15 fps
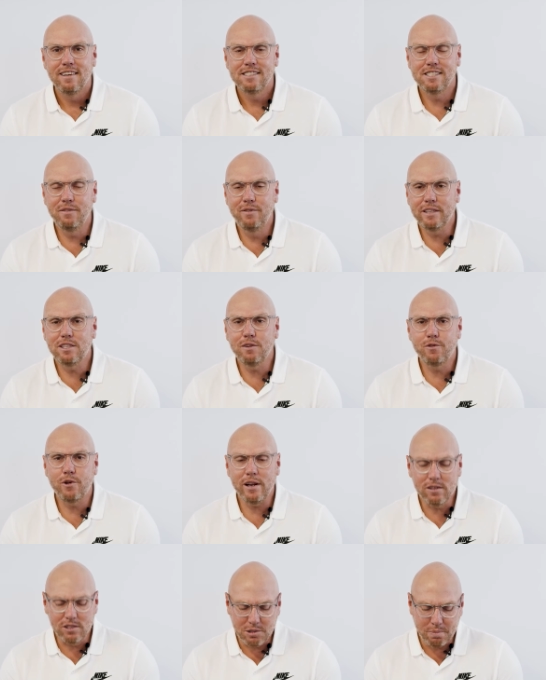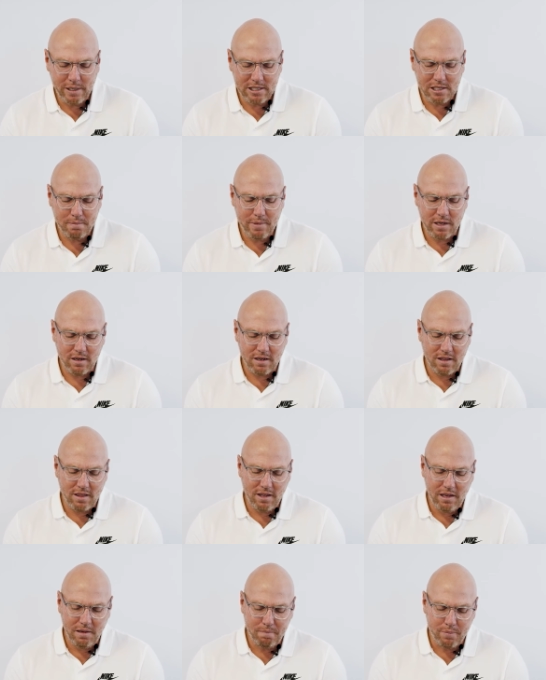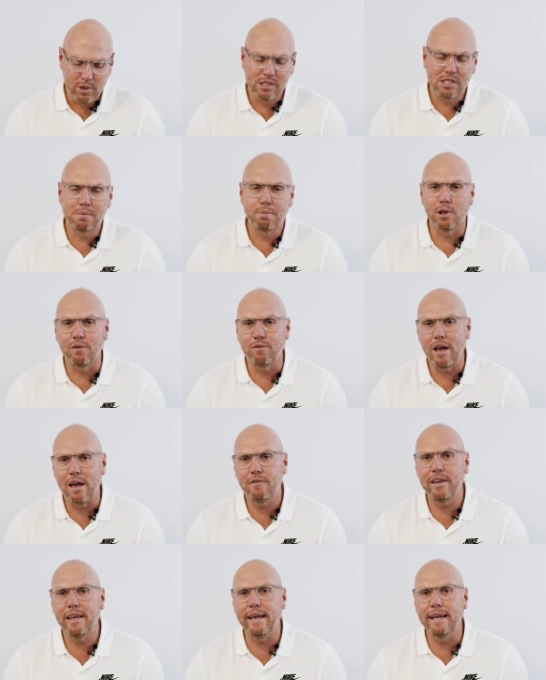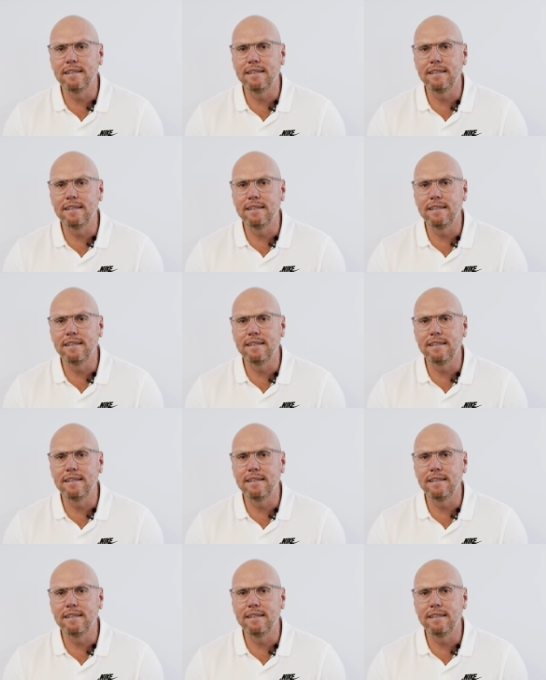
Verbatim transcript: See, Viktor Frankl speaks about the principle of having